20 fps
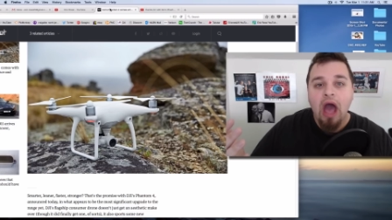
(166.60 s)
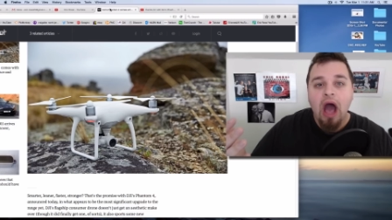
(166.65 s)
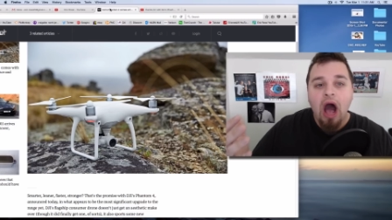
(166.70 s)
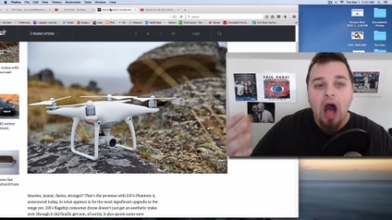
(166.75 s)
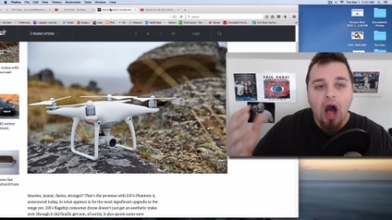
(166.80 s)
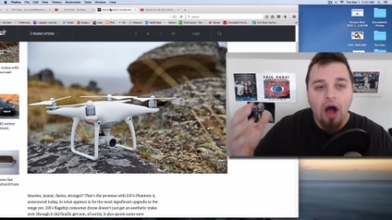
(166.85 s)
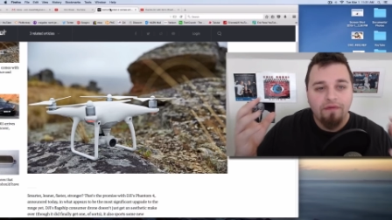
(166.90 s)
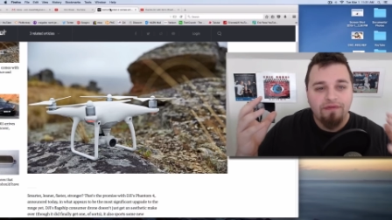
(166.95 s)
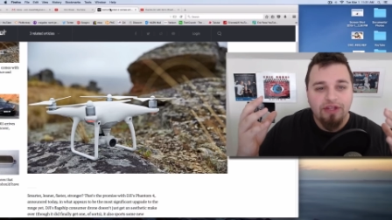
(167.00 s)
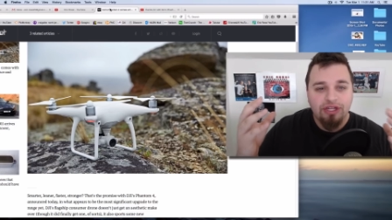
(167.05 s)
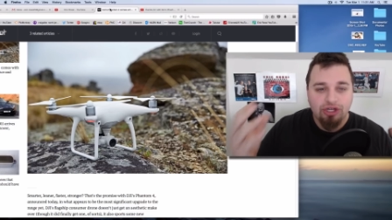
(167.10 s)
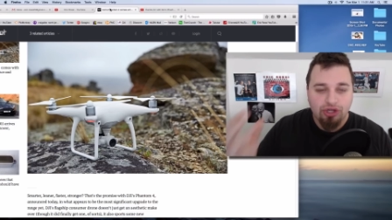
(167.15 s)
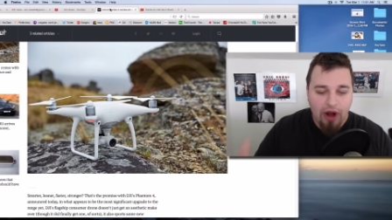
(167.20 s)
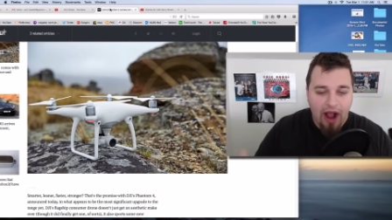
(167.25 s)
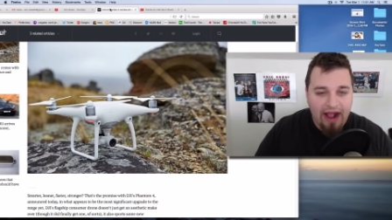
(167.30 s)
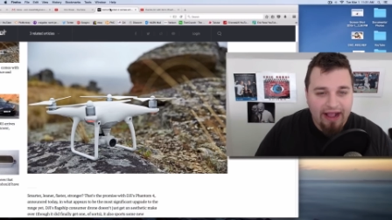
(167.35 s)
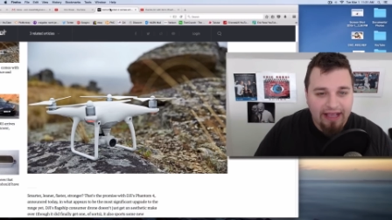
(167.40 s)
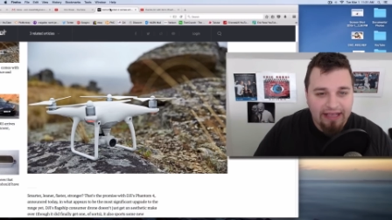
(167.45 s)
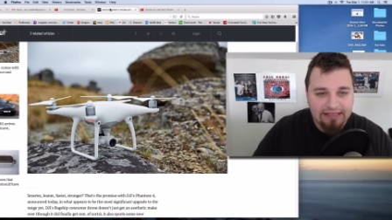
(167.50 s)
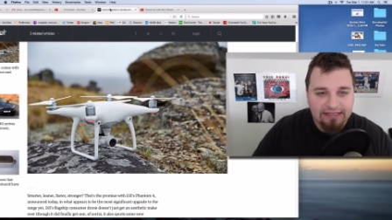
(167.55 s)
of the
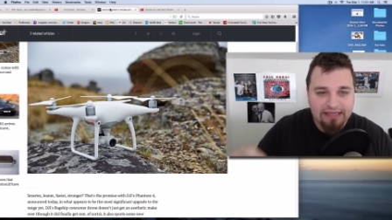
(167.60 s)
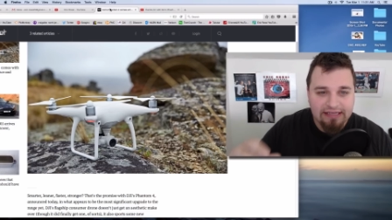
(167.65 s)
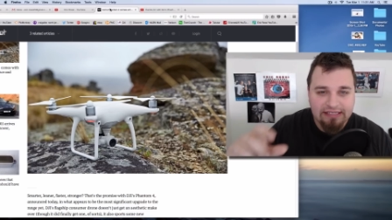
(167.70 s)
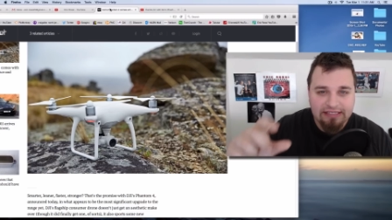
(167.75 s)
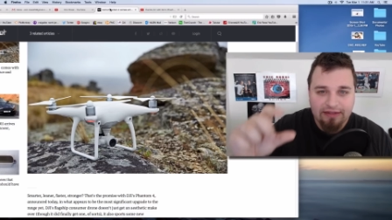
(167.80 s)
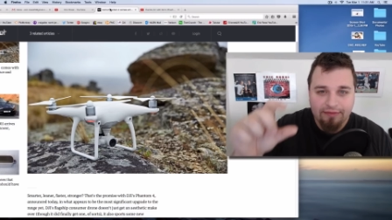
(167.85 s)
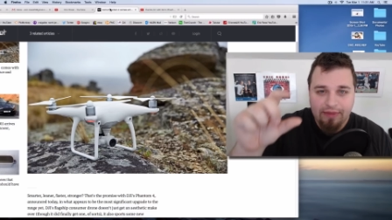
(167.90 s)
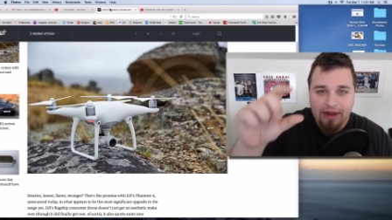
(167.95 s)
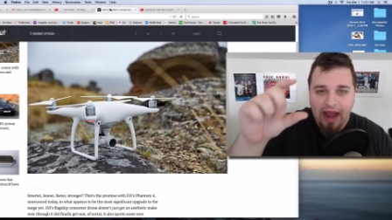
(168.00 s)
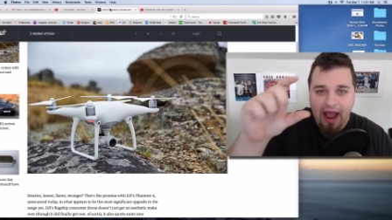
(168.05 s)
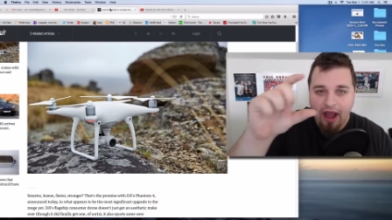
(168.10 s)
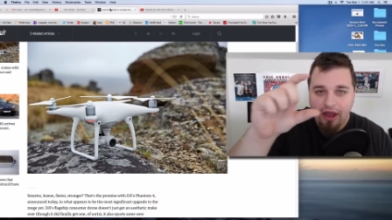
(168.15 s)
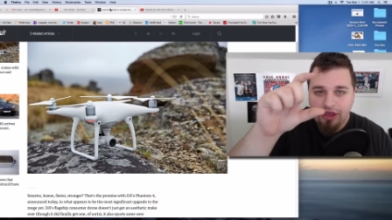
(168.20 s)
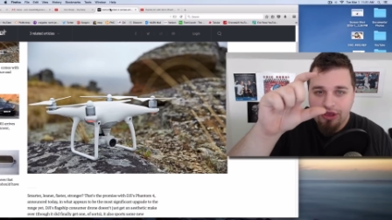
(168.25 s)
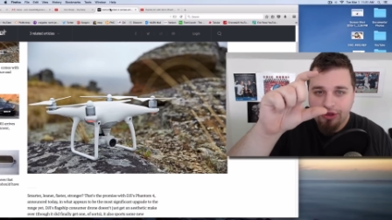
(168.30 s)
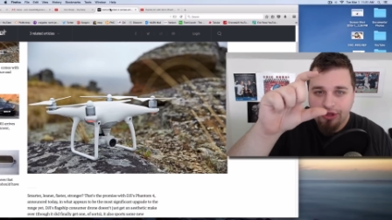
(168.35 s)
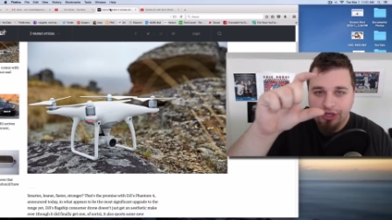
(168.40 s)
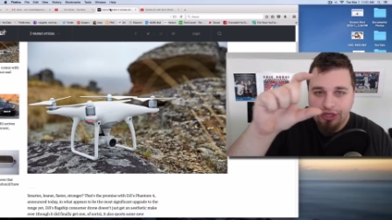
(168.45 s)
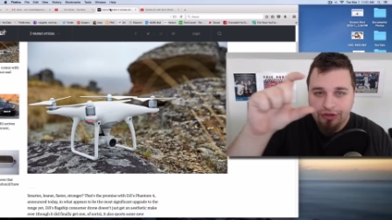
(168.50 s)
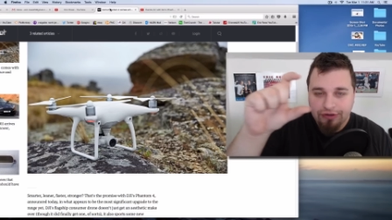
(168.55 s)
tracking system and how
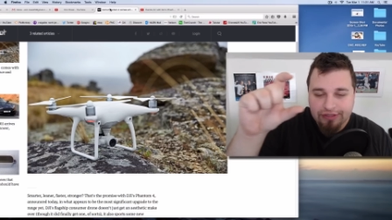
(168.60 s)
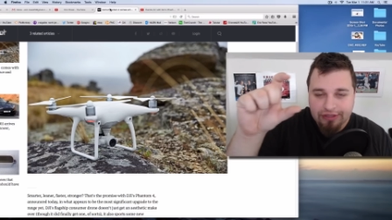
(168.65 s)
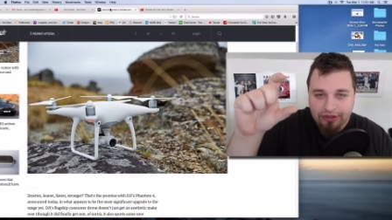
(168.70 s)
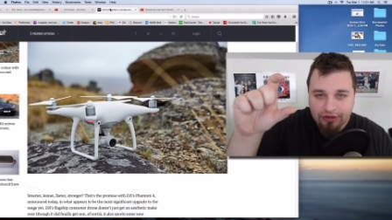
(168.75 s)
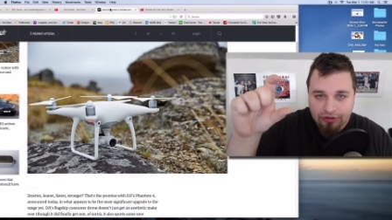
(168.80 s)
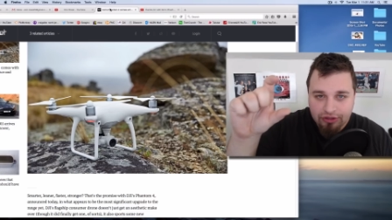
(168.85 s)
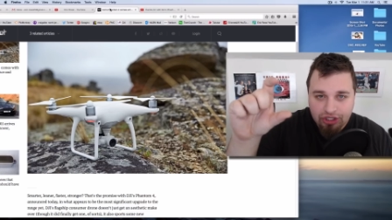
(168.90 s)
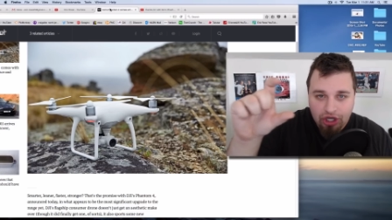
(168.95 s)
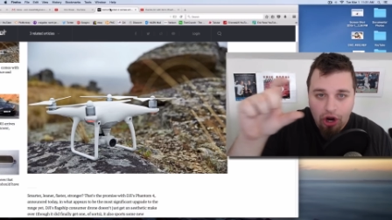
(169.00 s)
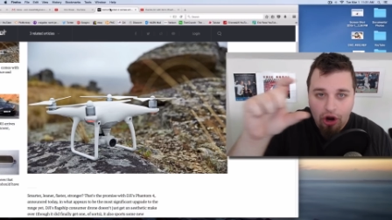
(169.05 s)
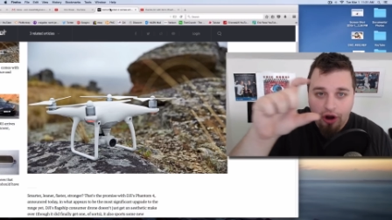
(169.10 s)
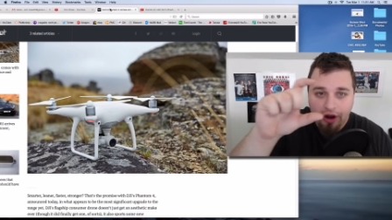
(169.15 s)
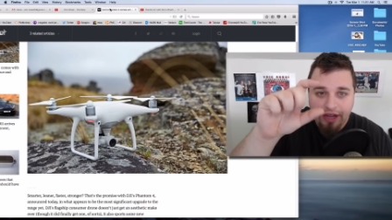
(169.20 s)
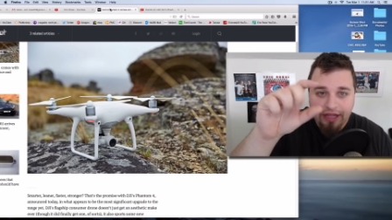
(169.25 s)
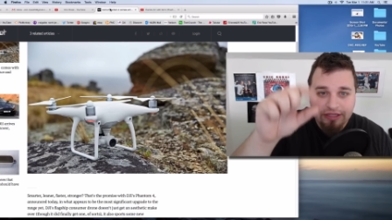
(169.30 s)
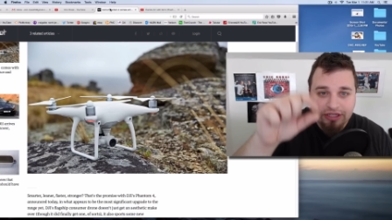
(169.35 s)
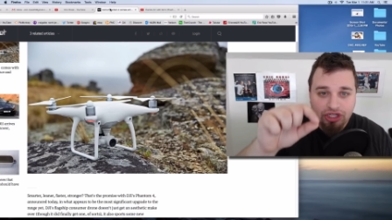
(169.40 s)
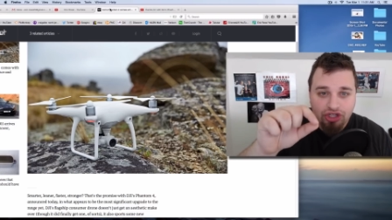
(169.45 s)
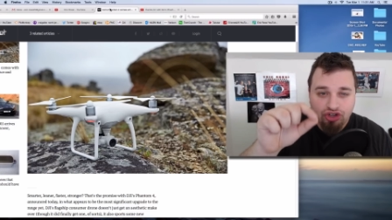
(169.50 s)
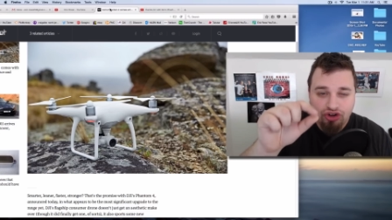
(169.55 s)
you can use a little
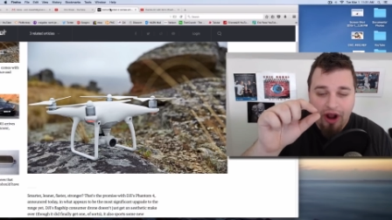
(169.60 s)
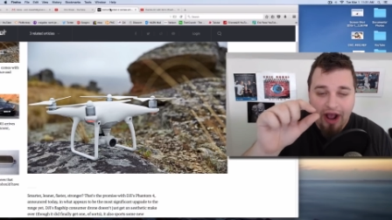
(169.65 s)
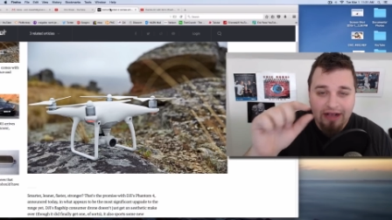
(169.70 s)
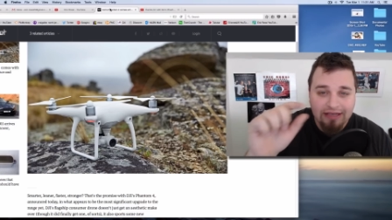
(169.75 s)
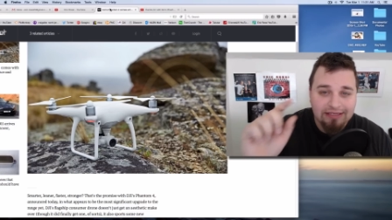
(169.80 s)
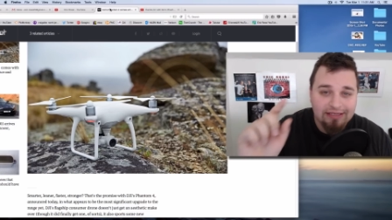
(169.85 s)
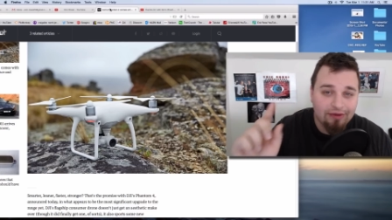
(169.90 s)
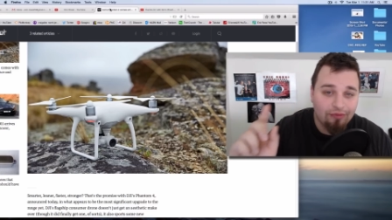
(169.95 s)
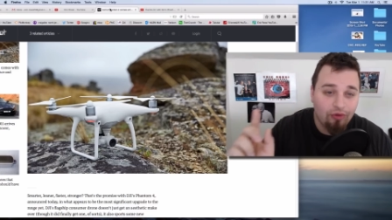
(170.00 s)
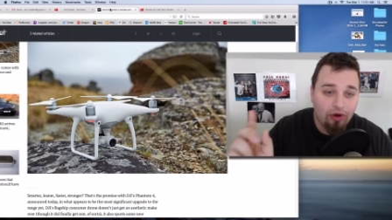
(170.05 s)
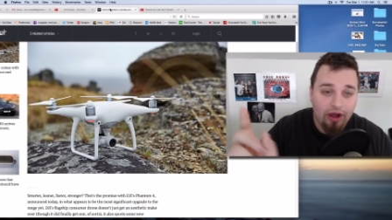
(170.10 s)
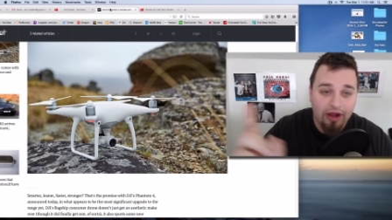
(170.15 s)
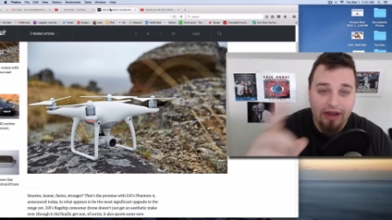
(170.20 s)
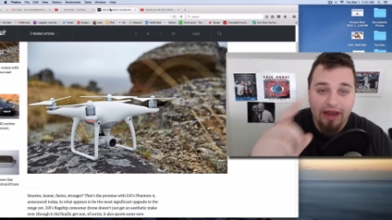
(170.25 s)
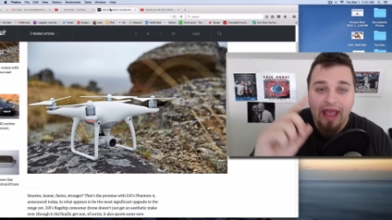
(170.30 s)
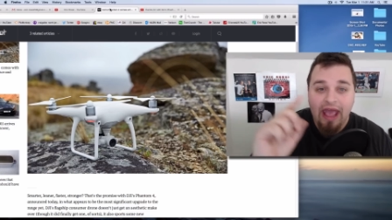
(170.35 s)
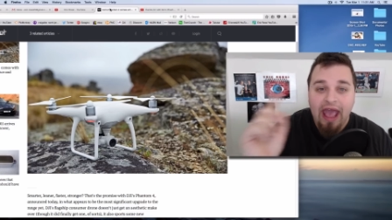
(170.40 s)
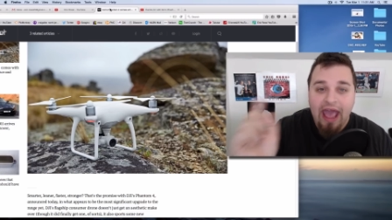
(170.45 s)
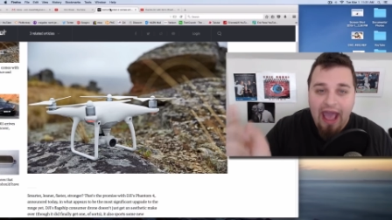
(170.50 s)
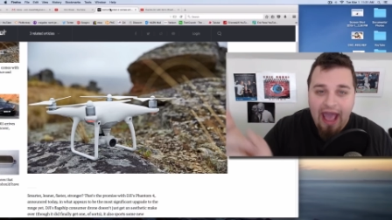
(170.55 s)
target to track someone